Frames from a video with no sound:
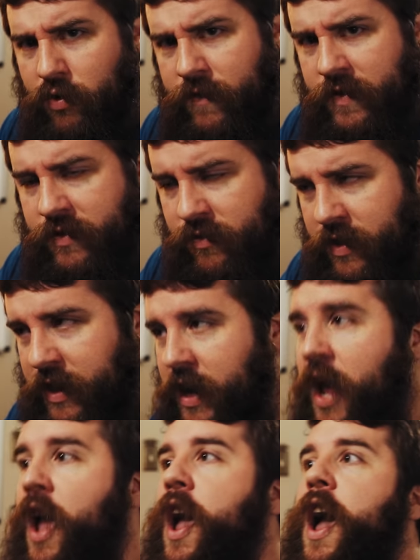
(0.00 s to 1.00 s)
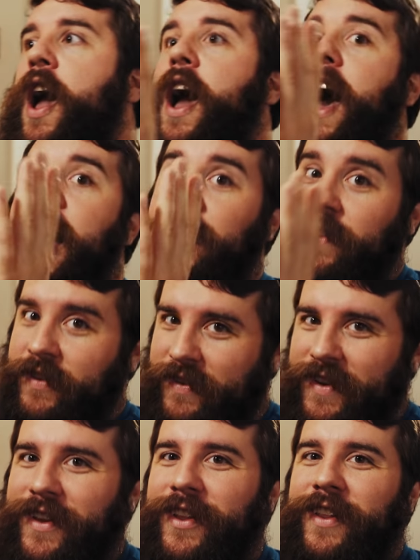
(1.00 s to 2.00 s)
movies are in. I
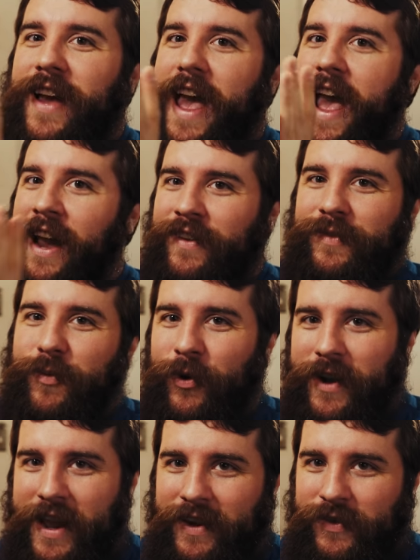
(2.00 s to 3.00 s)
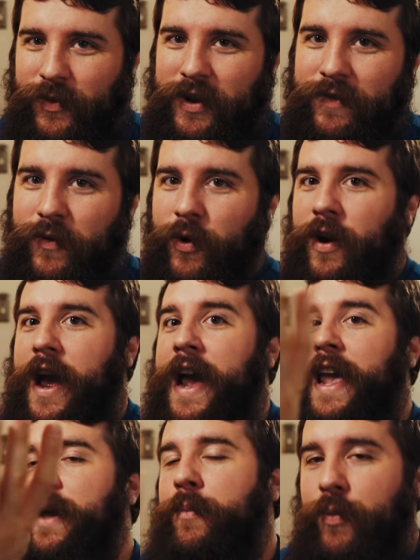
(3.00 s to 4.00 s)
still export at 24.
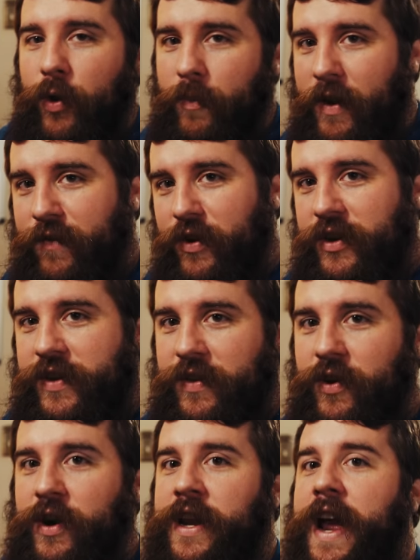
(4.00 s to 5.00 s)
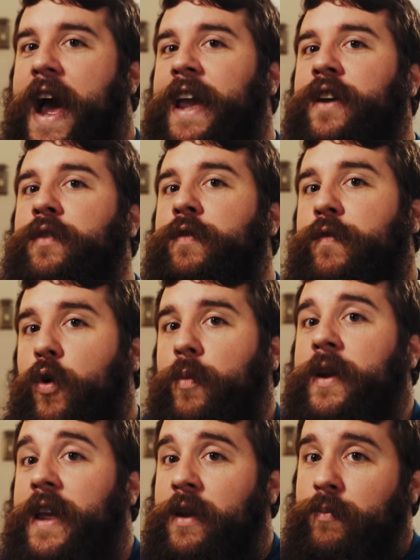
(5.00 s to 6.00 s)
I import my footage at 30, I
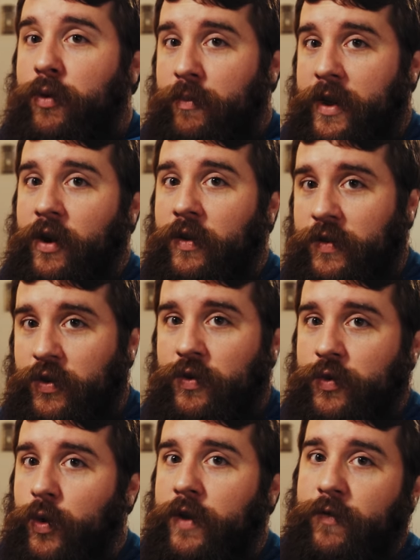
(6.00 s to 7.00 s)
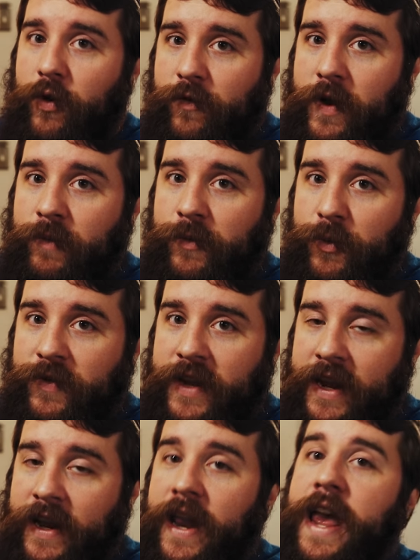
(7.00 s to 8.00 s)
conform it in Premiere to 24 frames per
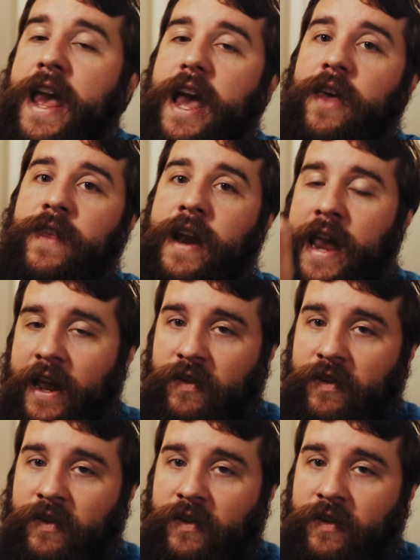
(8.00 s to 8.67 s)
second, and then I